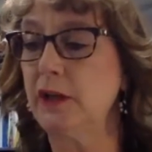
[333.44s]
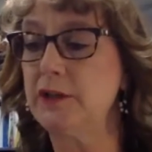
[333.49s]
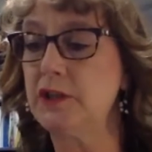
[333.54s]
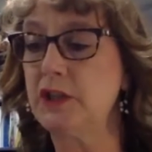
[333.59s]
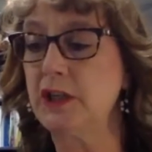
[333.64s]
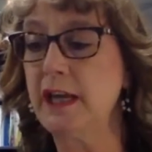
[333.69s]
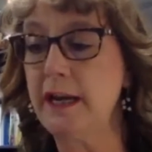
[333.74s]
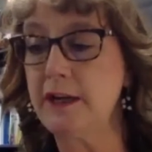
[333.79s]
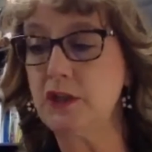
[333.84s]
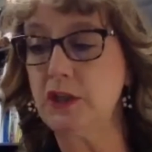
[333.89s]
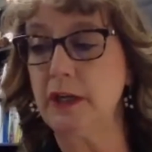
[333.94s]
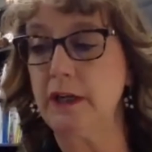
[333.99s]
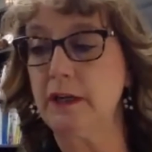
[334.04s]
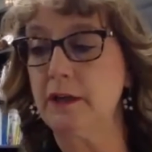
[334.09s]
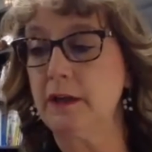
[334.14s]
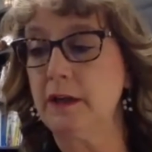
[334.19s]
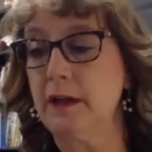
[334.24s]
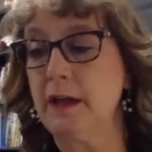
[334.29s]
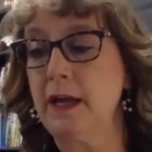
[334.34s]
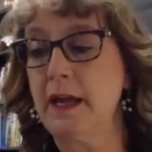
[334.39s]
education.
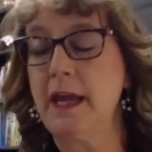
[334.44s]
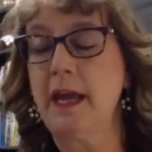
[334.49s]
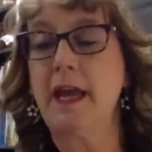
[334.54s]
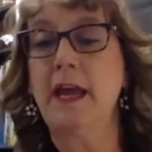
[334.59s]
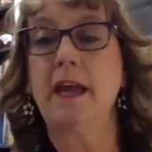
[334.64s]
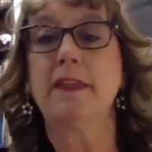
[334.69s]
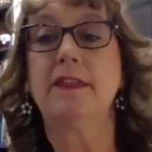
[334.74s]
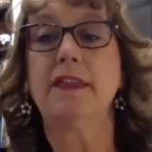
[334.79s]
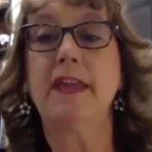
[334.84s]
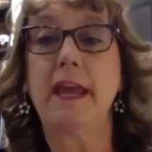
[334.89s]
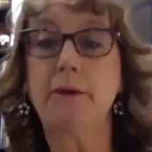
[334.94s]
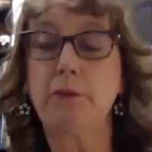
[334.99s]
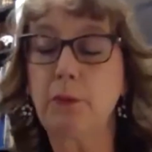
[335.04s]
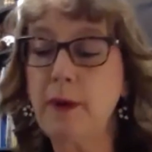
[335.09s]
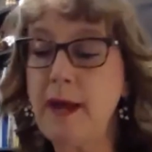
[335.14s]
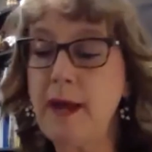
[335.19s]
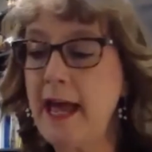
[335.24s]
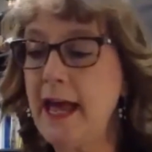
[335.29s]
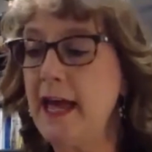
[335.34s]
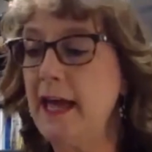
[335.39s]
They
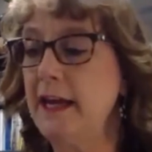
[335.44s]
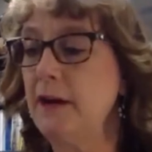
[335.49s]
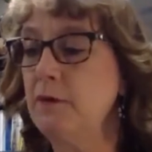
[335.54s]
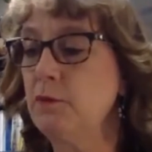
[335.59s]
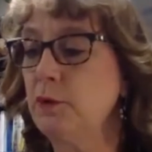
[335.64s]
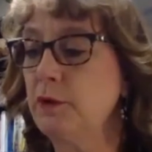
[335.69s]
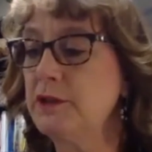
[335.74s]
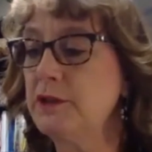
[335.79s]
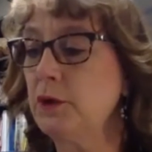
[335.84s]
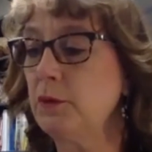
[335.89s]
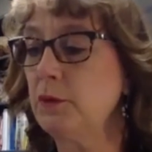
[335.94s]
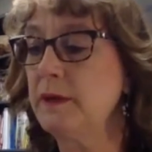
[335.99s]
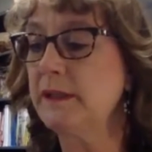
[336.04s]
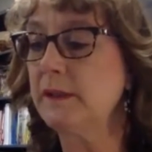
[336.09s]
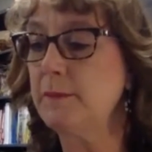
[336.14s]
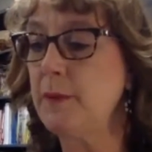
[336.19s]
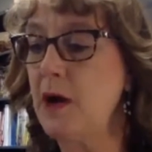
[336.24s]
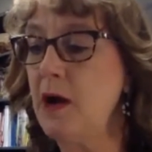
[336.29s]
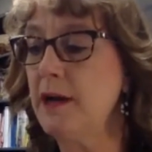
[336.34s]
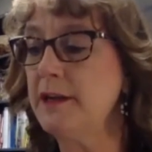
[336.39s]
read and were to
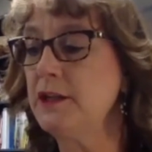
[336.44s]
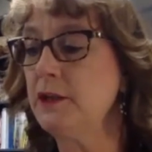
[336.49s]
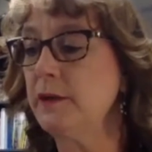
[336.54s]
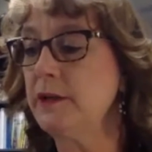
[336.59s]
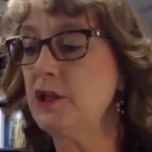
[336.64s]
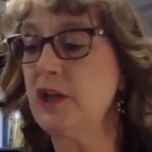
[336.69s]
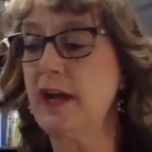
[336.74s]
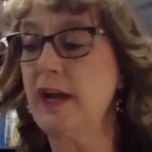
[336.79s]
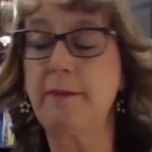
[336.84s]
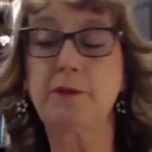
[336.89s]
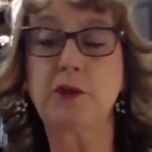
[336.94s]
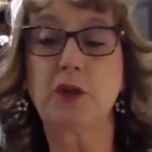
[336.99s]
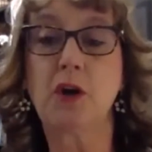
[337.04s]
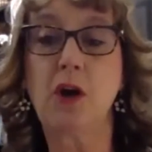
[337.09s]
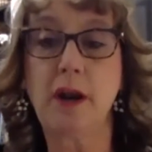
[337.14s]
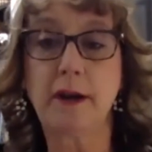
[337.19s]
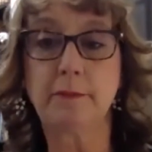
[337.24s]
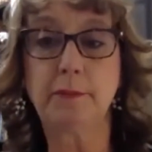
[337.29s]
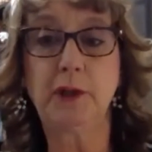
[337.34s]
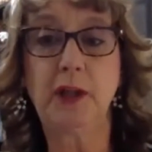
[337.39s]
respond to a chapter
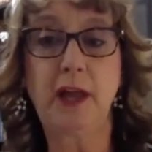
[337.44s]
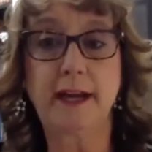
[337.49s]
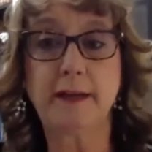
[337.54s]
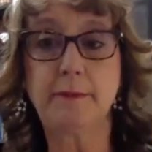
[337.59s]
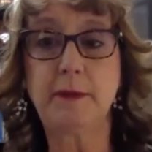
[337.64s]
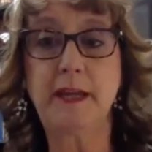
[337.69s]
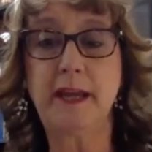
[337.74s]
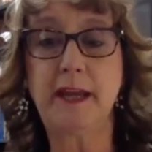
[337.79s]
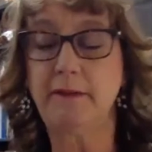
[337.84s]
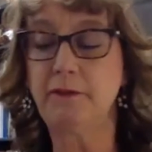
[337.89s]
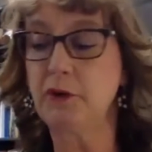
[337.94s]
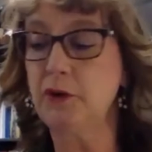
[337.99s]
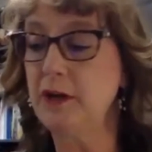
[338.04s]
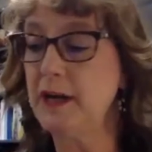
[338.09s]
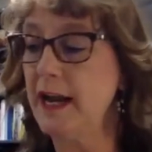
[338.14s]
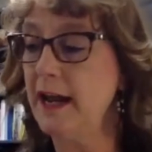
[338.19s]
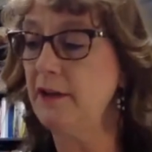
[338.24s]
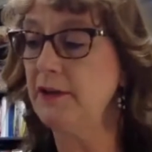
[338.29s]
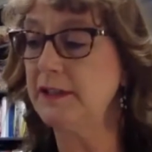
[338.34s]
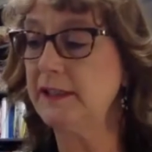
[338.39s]
on applied behavior
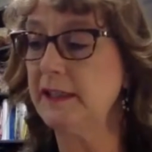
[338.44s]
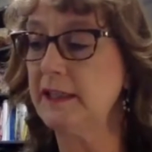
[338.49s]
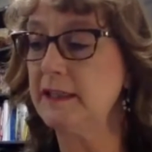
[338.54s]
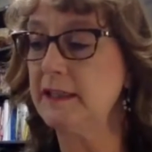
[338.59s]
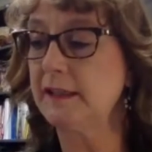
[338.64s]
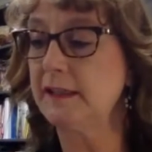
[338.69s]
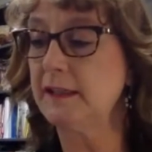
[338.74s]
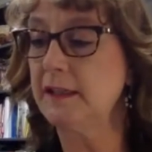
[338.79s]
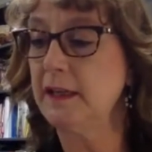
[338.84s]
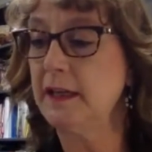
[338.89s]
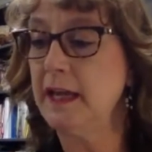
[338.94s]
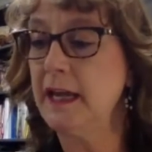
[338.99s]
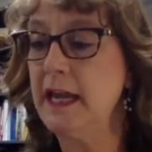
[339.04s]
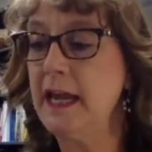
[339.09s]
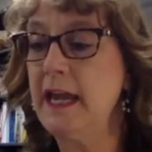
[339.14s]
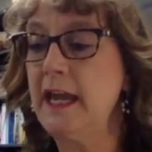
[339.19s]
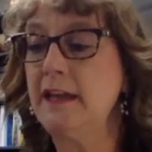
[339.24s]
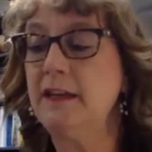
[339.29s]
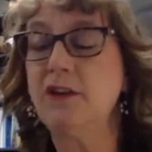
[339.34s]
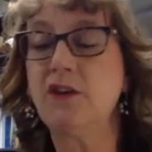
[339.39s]
analysis.
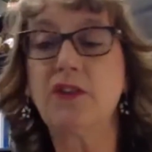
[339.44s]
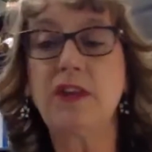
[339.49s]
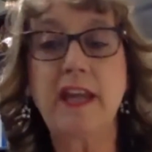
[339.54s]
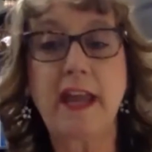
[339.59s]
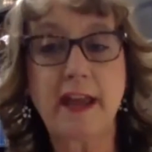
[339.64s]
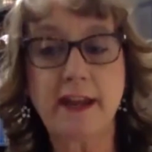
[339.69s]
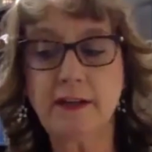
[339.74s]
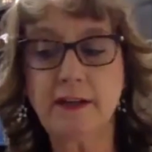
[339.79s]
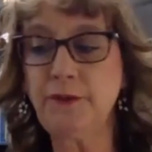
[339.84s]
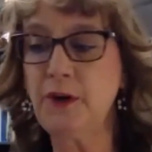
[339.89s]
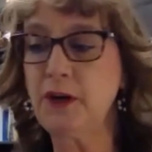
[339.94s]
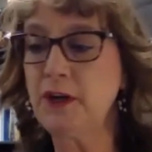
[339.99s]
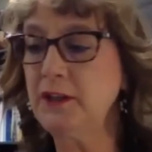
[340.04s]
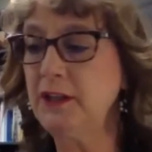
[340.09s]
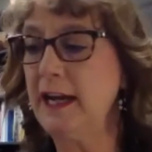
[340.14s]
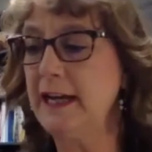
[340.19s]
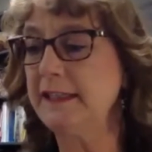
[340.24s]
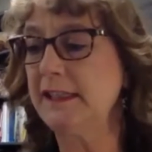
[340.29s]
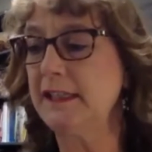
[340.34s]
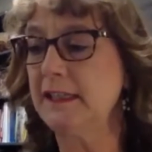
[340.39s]
Near the end of our
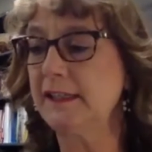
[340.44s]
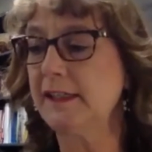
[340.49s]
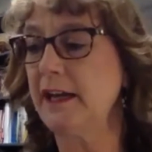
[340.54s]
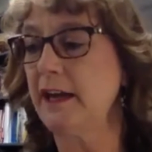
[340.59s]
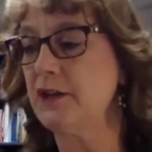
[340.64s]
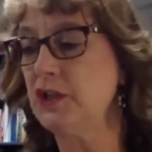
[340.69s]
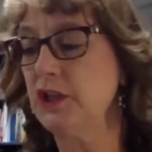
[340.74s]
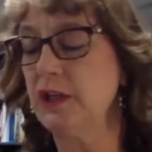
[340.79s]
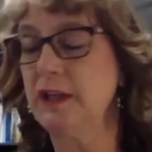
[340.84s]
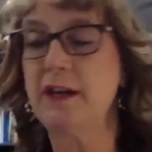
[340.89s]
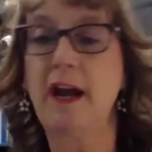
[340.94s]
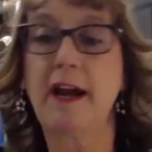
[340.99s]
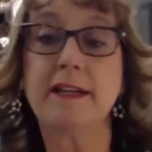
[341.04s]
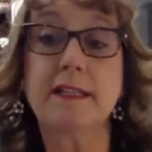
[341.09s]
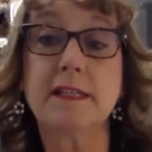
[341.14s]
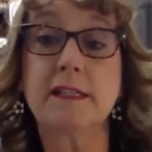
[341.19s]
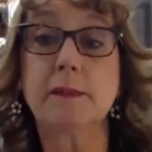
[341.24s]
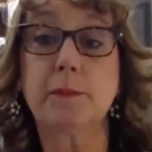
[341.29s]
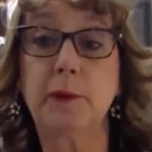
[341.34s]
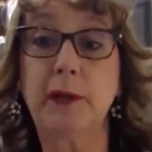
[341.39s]
class discussion, I
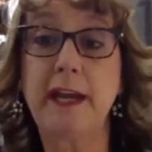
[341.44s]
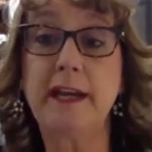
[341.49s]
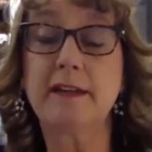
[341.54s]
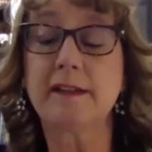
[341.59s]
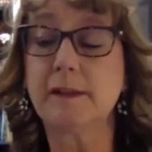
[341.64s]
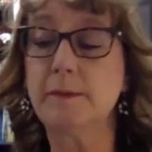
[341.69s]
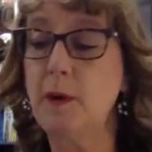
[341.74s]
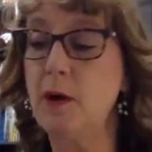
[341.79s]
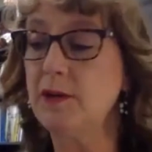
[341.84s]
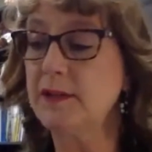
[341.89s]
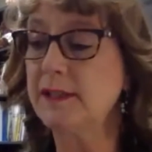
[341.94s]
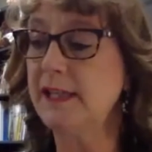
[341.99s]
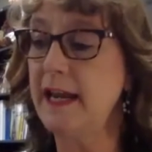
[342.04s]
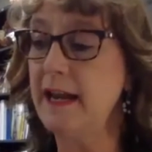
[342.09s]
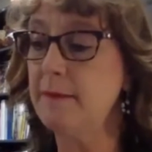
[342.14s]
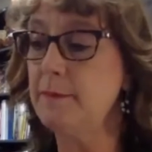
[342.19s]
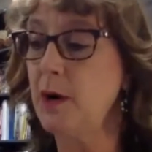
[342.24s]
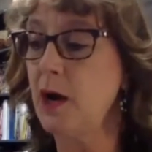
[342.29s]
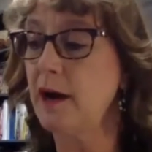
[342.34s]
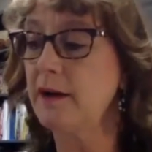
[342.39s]
displayed a small
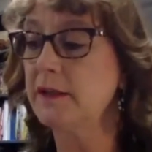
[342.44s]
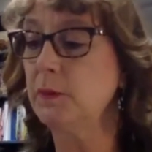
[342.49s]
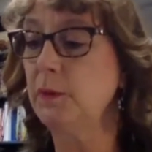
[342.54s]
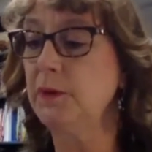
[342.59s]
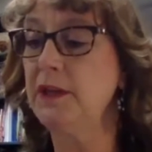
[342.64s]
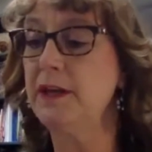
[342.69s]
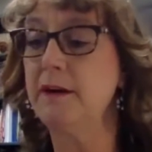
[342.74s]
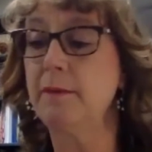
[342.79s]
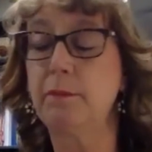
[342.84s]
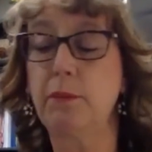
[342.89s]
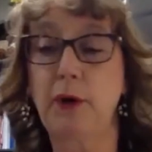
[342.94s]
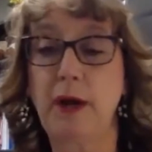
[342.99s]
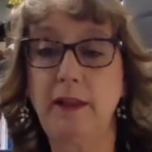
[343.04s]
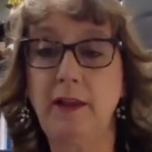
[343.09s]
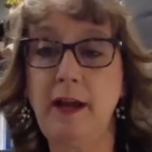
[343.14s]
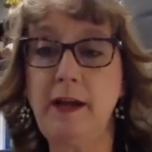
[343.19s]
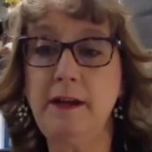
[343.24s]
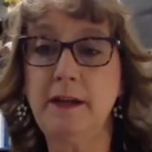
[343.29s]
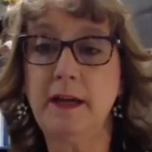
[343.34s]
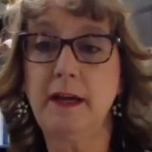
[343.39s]
sandbox with an
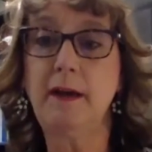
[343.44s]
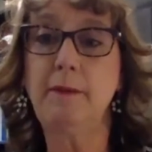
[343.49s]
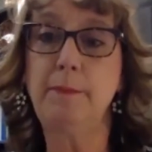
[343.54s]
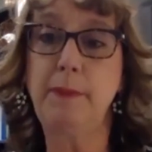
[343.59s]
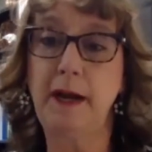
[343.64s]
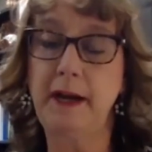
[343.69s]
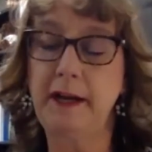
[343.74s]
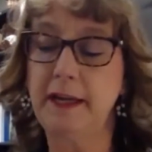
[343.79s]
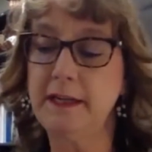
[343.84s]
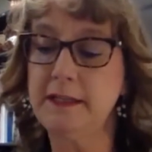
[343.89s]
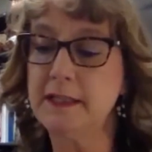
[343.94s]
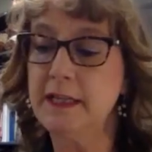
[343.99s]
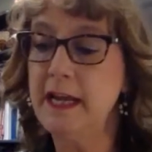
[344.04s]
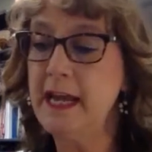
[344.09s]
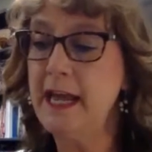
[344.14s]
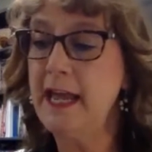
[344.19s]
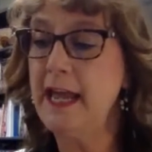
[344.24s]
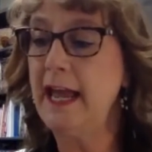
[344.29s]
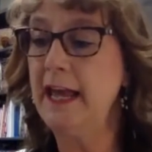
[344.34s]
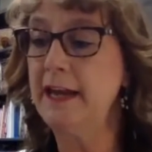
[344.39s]
umbrella, a bucket,
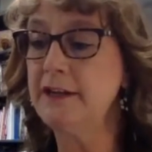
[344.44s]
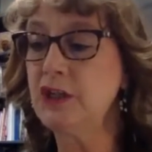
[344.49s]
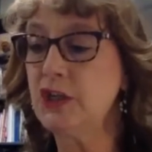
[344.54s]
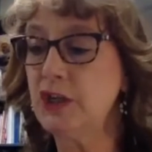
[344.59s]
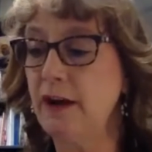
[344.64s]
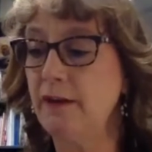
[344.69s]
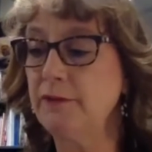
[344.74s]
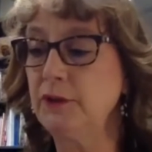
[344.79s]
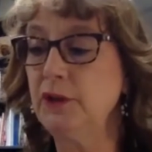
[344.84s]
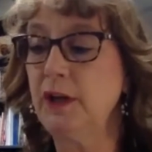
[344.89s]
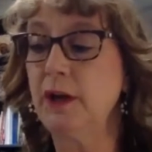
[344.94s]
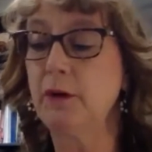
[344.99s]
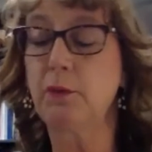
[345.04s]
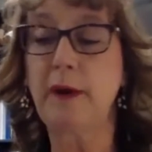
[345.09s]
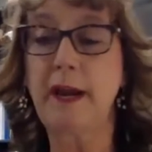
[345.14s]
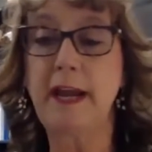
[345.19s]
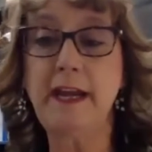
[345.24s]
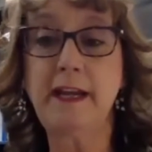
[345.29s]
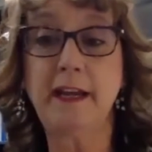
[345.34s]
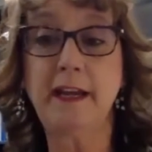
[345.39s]
and a shovel, a
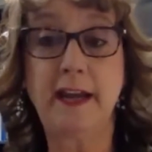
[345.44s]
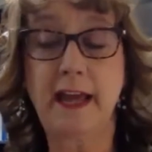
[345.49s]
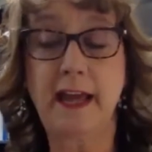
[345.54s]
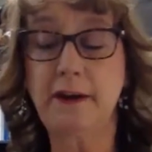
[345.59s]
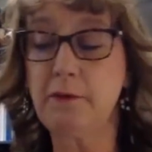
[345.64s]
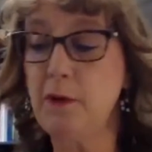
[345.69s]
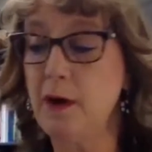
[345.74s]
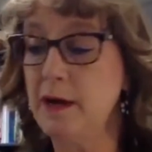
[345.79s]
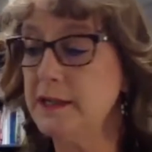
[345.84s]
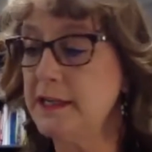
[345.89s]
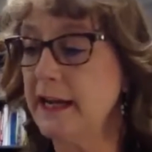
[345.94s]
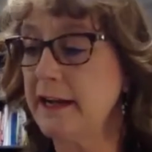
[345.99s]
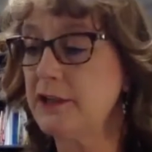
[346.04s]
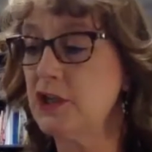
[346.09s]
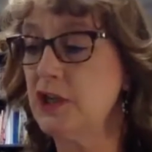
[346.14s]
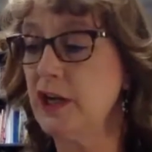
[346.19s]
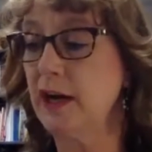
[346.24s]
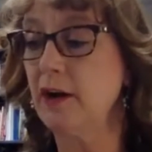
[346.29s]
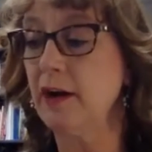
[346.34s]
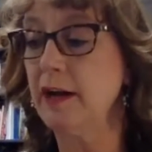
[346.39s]
rake, an Adirondack
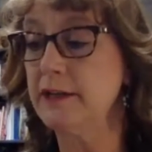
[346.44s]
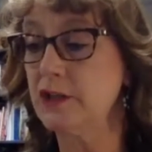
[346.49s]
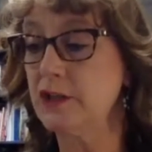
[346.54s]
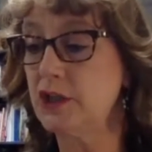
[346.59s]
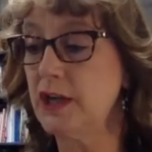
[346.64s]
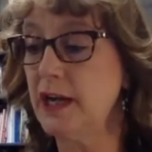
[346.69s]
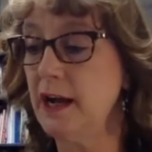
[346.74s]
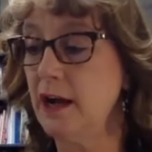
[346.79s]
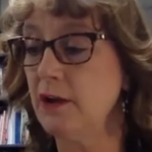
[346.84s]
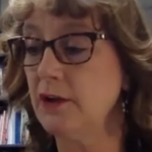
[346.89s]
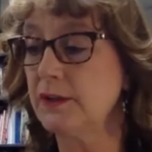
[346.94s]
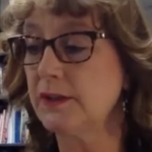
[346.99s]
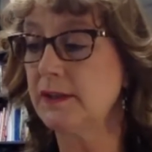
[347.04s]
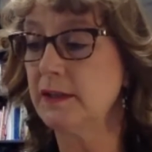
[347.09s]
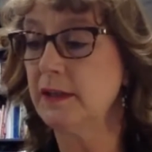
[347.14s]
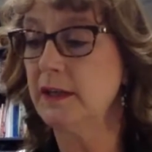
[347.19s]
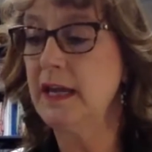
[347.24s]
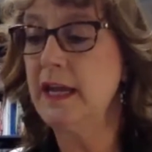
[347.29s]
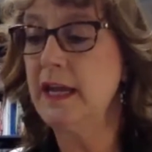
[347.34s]
chair, and shells.